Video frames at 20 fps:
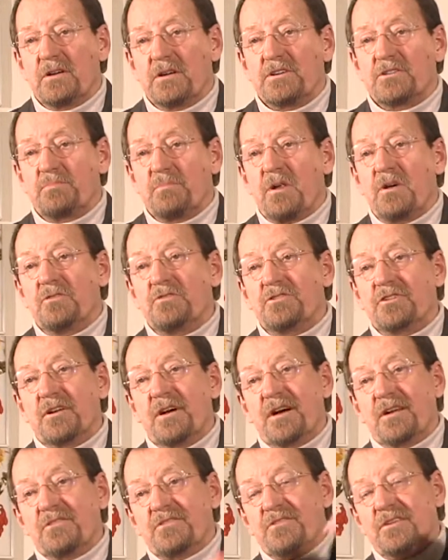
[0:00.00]
an explosion
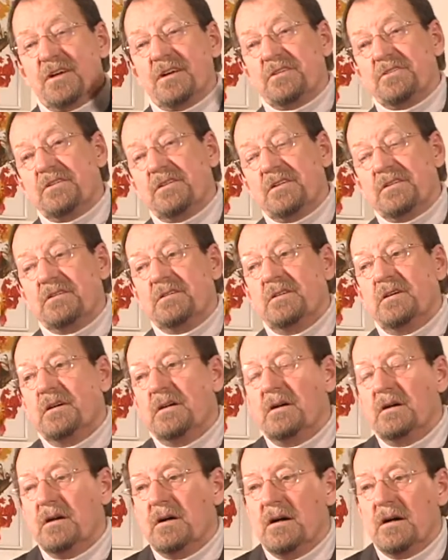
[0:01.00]
out of sight, you know
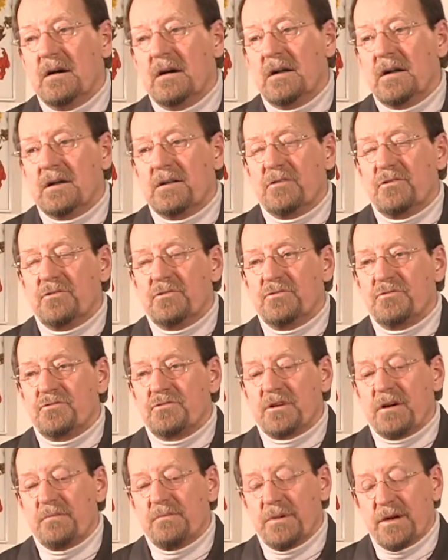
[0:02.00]
and do
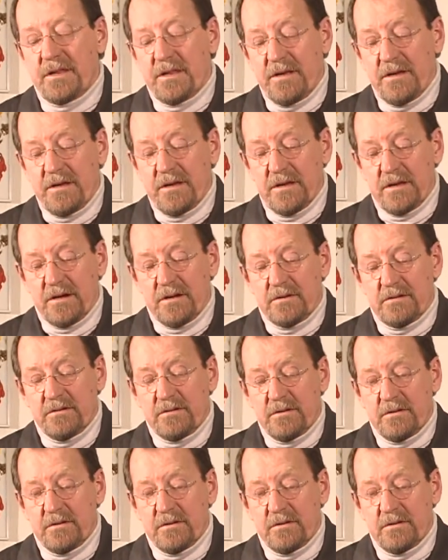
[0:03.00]
some of the uh,